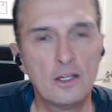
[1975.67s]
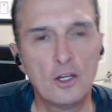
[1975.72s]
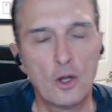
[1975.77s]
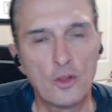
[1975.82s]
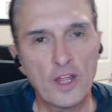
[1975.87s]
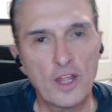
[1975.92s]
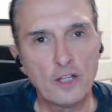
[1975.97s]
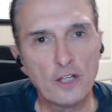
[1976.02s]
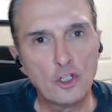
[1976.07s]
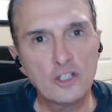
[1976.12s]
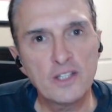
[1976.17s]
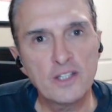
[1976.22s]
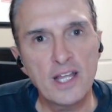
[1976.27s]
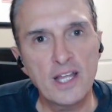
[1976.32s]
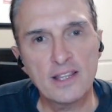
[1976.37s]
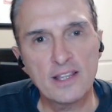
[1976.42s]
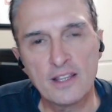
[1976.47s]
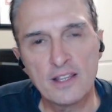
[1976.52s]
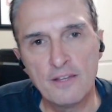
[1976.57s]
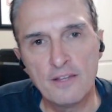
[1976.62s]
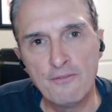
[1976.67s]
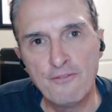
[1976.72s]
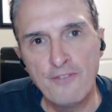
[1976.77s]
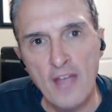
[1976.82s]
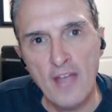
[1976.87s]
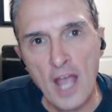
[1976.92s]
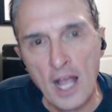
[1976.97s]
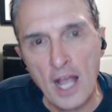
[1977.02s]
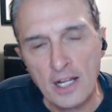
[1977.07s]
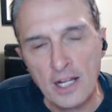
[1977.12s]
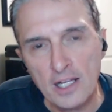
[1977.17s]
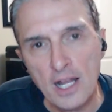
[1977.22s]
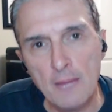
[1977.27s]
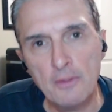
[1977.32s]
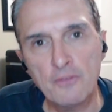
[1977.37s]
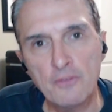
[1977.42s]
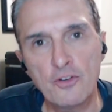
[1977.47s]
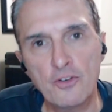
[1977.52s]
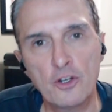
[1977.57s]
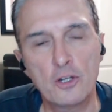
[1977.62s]
they looked at the
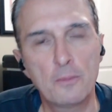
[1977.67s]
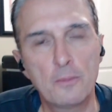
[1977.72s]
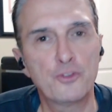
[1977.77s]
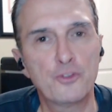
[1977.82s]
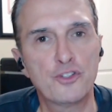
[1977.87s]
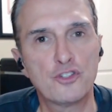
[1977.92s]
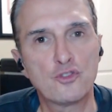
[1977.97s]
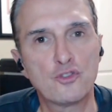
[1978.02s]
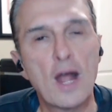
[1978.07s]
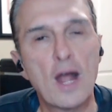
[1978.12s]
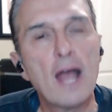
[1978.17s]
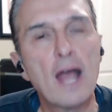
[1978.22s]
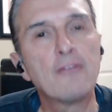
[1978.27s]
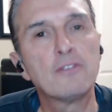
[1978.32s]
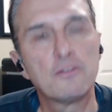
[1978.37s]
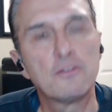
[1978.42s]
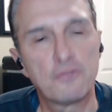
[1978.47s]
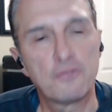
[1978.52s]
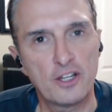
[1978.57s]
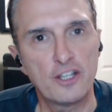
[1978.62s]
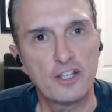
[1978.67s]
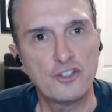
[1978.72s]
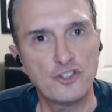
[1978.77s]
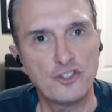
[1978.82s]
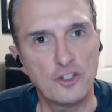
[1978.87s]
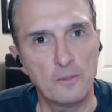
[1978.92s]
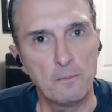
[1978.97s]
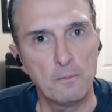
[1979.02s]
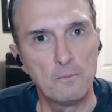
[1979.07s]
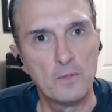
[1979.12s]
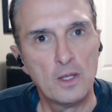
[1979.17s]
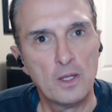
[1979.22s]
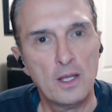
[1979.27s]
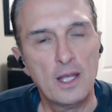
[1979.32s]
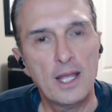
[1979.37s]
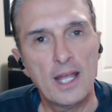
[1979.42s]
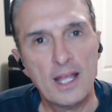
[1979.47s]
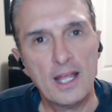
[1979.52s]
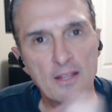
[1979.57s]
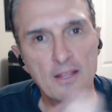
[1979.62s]
economic variables that drive inflation
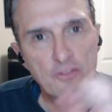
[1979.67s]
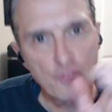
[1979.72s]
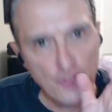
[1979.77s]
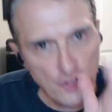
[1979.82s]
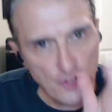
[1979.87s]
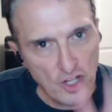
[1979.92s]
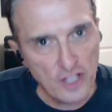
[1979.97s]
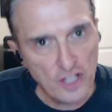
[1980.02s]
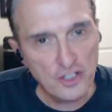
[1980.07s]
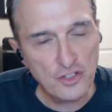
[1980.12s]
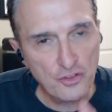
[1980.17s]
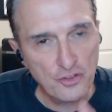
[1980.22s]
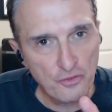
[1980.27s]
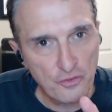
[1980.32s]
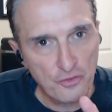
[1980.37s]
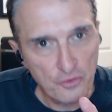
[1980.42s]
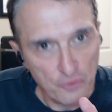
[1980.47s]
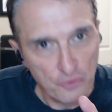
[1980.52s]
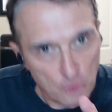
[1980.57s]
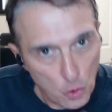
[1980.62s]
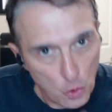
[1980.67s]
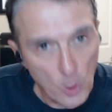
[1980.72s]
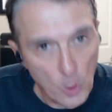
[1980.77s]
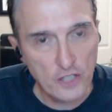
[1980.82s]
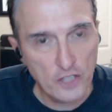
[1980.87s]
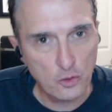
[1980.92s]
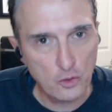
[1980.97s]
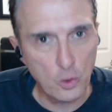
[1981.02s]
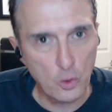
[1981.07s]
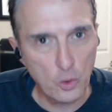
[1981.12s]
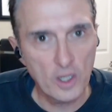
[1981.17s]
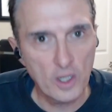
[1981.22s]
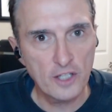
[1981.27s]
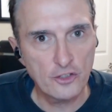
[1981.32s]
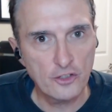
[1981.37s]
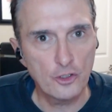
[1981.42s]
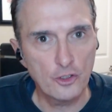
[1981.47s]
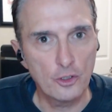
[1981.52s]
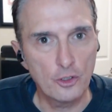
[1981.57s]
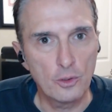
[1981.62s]
since
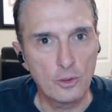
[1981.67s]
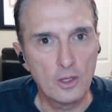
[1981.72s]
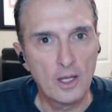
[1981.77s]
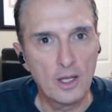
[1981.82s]
2022.